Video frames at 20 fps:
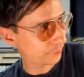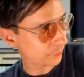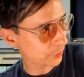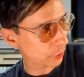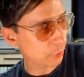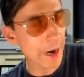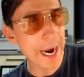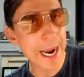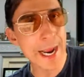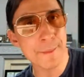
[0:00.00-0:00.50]

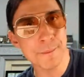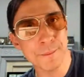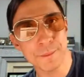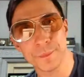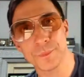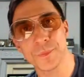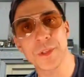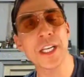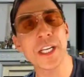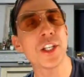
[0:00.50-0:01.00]
Gram,
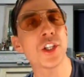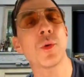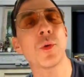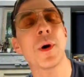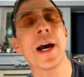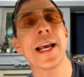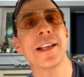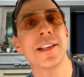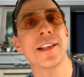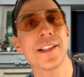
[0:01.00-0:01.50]
these
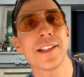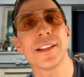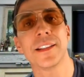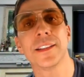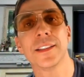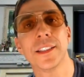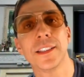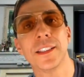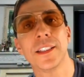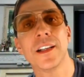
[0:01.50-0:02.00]
twats.
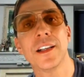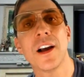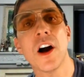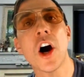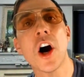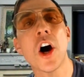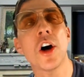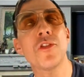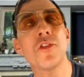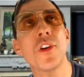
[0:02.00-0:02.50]

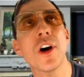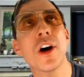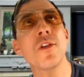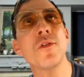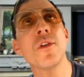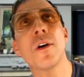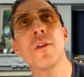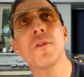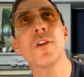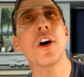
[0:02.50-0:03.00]
Oh,
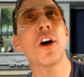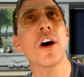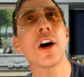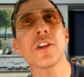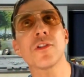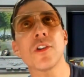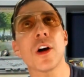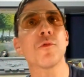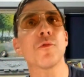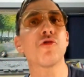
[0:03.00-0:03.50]
no,
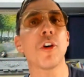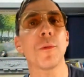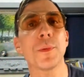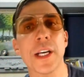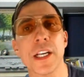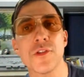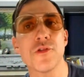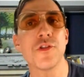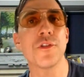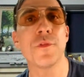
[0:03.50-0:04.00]
I dropped
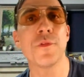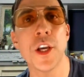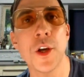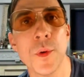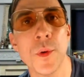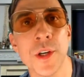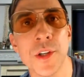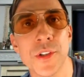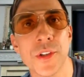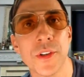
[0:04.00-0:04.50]
100
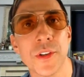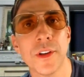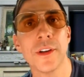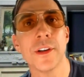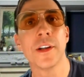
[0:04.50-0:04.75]
viewers.